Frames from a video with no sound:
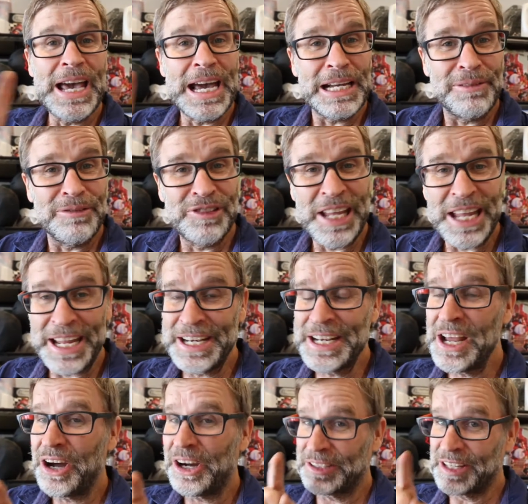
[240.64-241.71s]
out of
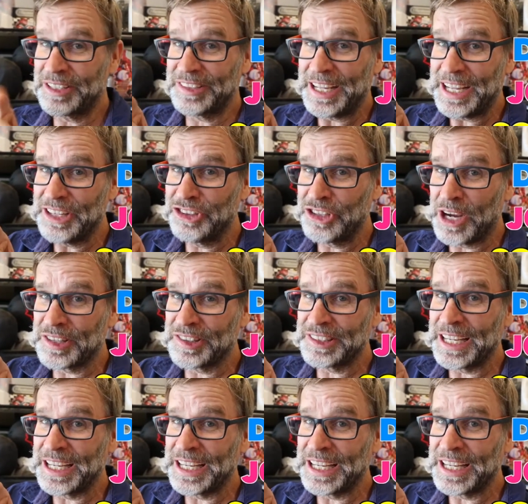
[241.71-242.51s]
10 on the dad joke